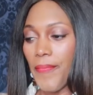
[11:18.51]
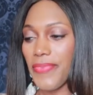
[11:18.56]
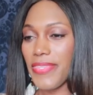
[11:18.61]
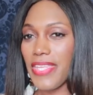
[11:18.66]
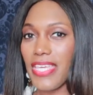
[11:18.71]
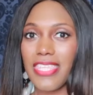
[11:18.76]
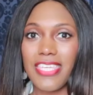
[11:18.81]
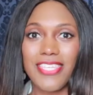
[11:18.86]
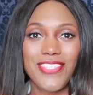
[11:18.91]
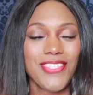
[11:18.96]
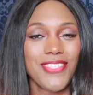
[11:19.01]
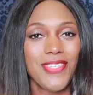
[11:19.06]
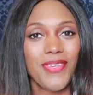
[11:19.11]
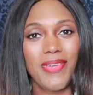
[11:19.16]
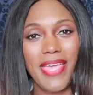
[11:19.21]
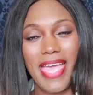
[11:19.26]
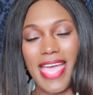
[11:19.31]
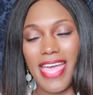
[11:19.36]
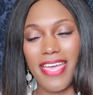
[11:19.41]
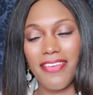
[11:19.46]
Nothing
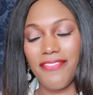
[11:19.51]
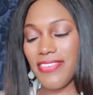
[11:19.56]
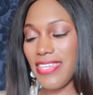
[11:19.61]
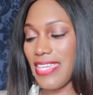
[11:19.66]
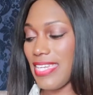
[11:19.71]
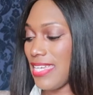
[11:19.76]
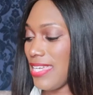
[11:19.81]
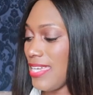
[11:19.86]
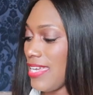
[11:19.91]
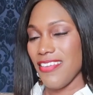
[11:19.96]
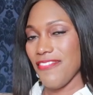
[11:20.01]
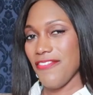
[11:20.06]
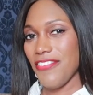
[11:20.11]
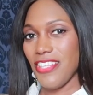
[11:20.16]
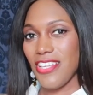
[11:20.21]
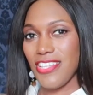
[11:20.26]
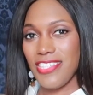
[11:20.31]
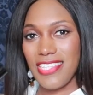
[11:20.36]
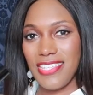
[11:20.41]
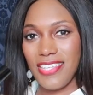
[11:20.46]
too heavy.
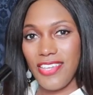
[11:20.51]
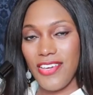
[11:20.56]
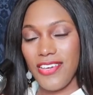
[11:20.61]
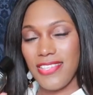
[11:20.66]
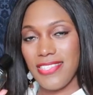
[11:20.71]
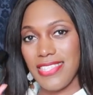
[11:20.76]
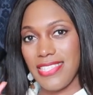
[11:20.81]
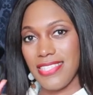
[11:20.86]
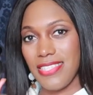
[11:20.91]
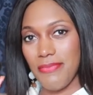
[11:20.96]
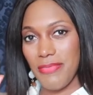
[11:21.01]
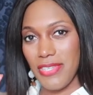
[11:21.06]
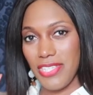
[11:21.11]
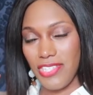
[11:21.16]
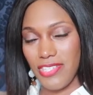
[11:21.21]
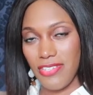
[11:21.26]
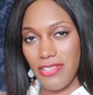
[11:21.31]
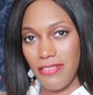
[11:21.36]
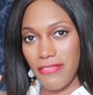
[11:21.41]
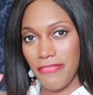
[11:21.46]
Philosikos is a
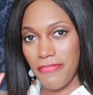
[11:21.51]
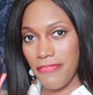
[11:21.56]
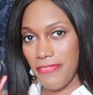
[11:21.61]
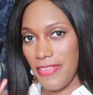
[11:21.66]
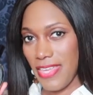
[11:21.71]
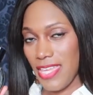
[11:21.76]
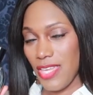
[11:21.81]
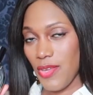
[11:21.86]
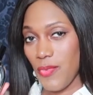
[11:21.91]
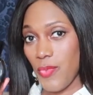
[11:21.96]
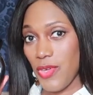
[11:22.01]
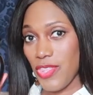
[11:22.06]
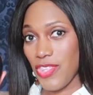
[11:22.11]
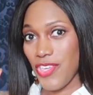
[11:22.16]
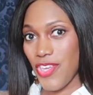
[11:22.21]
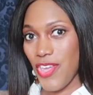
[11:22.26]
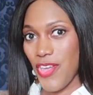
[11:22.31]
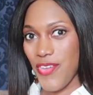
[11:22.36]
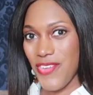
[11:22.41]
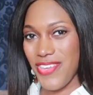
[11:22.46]
mixture of fig
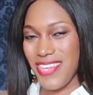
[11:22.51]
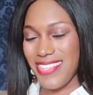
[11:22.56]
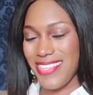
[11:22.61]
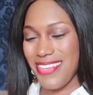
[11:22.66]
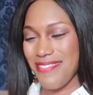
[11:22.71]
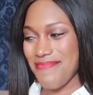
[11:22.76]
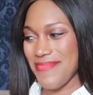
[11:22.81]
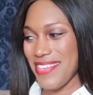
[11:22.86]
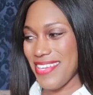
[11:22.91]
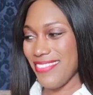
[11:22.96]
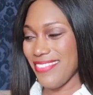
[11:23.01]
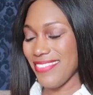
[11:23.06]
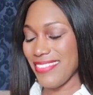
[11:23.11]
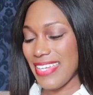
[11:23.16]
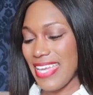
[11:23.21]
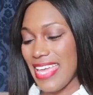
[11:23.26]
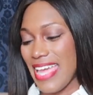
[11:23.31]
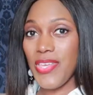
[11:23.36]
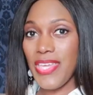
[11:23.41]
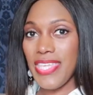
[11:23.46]
with coconut milk.
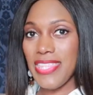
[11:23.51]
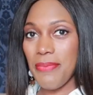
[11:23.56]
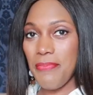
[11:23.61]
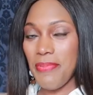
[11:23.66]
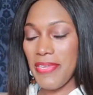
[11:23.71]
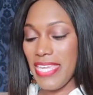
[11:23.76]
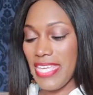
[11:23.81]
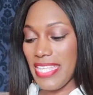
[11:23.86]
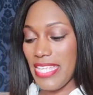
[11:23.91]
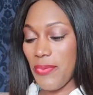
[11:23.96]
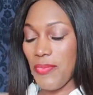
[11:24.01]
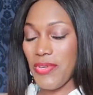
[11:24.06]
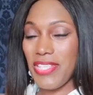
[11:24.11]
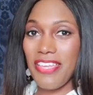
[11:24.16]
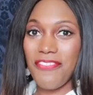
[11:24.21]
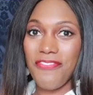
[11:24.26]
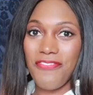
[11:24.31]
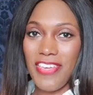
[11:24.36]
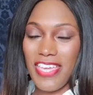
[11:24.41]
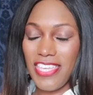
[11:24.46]
So in the beginning, when
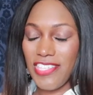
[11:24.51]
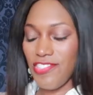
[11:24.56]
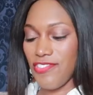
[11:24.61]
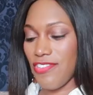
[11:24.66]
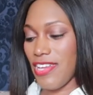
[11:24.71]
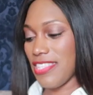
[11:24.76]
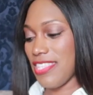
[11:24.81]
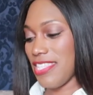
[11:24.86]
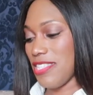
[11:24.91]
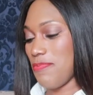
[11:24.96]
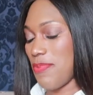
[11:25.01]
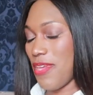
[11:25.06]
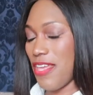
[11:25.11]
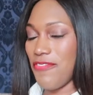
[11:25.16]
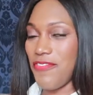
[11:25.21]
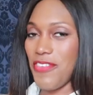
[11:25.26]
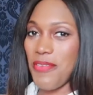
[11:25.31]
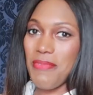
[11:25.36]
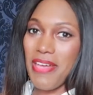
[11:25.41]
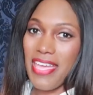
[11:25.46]
I first tried this
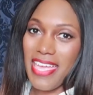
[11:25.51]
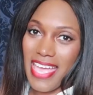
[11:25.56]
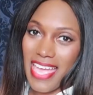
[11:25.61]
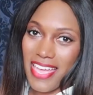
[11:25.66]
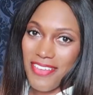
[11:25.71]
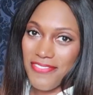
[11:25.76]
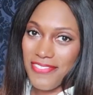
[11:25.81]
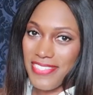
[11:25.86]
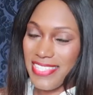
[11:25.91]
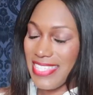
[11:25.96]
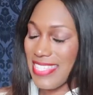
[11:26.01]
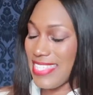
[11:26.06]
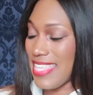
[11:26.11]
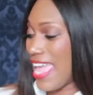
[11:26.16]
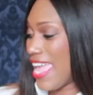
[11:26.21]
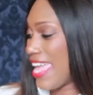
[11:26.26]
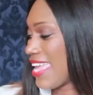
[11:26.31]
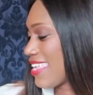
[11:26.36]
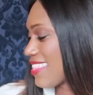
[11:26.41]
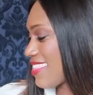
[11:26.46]
perfume, I have to
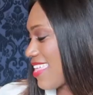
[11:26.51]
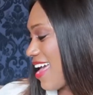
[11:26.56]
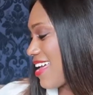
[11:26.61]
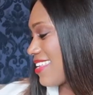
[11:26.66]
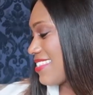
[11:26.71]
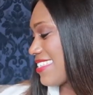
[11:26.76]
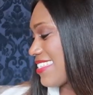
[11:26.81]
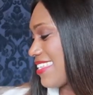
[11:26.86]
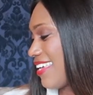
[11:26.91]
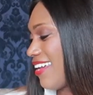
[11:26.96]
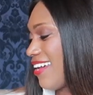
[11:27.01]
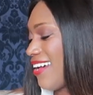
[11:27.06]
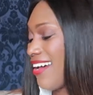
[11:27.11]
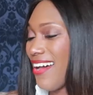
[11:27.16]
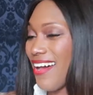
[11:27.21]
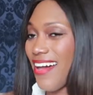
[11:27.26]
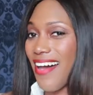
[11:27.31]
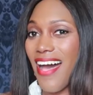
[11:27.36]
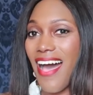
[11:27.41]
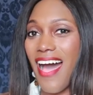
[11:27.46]
say that
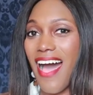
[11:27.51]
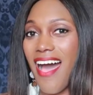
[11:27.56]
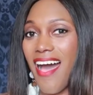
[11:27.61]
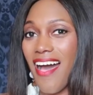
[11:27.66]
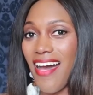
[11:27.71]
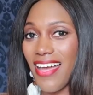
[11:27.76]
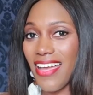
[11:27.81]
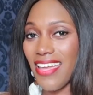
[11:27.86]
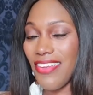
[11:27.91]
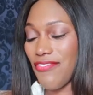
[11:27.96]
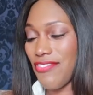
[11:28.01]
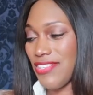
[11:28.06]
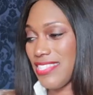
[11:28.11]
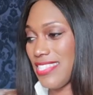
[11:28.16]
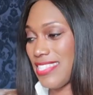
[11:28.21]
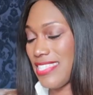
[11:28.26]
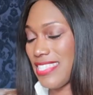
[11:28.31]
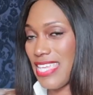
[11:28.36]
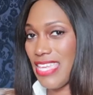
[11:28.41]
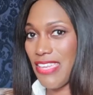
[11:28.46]
I
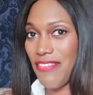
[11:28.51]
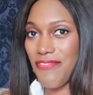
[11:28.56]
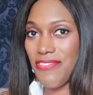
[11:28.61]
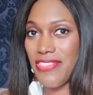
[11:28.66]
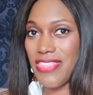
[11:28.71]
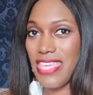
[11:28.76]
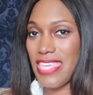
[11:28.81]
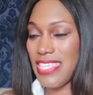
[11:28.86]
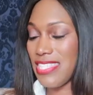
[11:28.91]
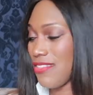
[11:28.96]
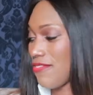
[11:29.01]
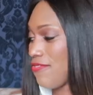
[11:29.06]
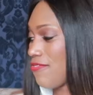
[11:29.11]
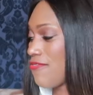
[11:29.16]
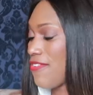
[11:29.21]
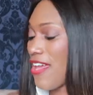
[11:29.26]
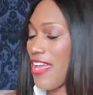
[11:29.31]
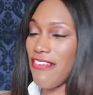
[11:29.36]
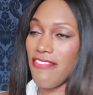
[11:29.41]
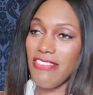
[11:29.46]
received this
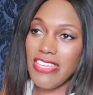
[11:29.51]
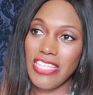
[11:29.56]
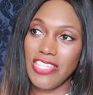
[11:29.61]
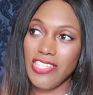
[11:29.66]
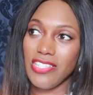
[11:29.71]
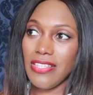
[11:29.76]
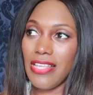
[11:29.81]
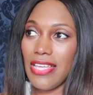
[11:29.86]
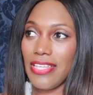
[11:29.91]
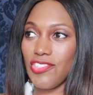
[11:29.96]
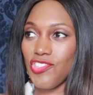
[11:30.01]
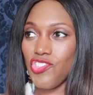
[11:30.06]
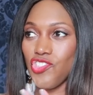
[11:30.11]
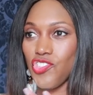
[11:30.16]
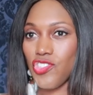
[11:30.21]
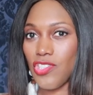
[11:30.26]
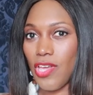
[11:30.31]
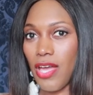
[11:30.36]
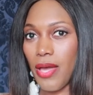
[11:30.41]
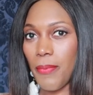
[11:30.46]
very like
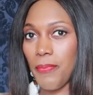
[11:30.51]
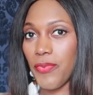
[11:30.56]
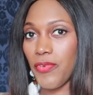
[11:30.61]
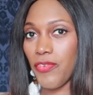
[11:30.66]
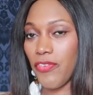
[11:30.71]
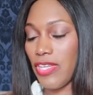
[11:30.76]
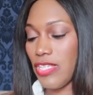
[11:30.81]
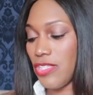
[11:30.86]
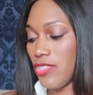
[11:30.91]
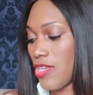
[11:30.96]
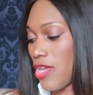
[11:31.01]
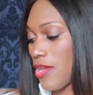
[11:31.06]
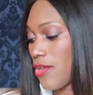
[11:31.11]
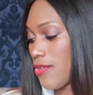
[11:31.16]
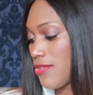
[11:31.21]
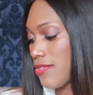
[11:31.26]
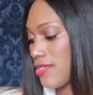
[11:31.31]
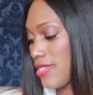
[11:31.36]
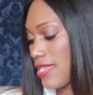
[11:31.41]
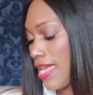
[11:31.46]
sharp green
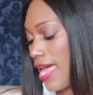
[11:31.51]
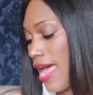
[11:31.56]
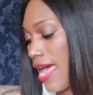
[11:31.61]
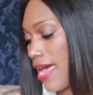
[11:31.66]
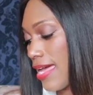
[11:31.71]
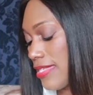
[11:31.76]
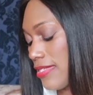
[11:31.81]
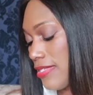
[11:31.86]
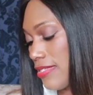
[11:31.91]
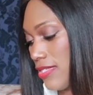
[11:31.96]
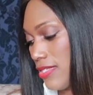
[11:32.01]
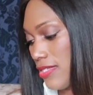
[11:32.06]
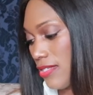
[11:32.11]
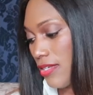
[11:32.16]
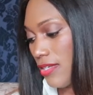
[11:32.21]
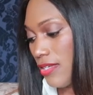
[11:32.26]
note, and